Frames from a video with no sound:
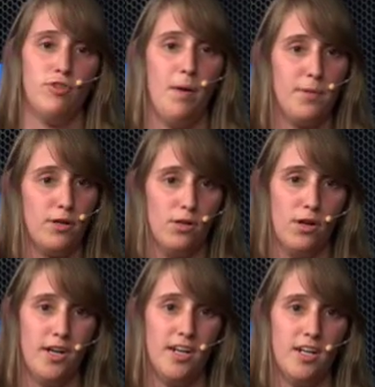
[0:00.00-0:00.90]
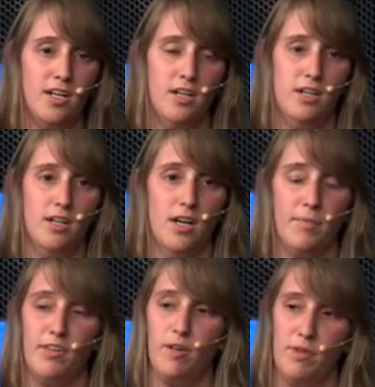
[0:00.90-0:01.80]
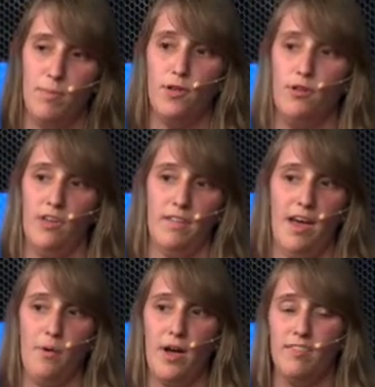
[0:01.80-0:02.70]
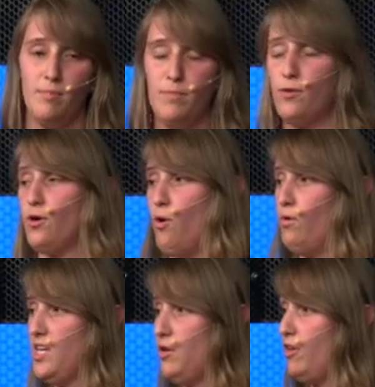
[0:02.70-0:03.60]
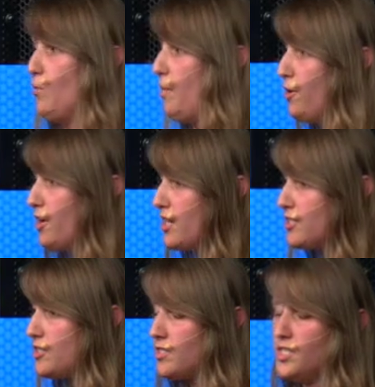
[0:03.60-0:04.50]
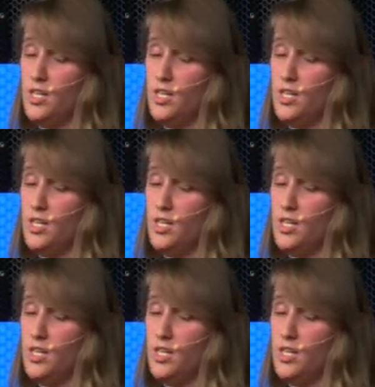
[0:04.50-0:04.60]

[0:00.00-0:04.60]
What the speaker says: drop your alert, because some people are using it that way. Some people are only using webhooks.